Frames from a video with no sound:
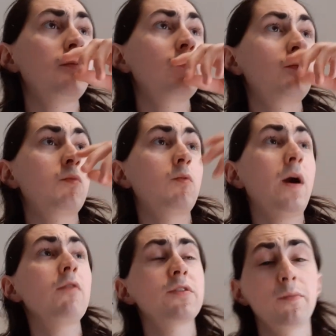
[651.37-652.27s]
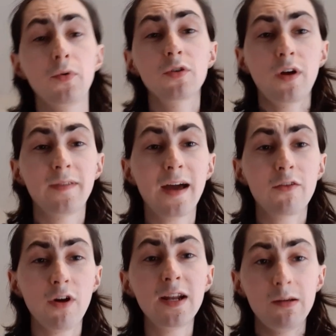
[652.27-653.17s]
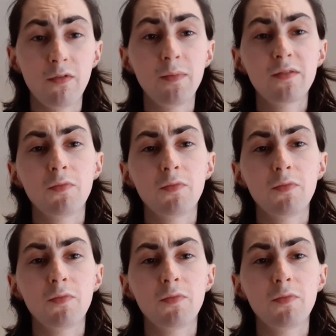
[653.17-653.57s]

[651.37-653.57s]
Whereas the book done that greatly with Miss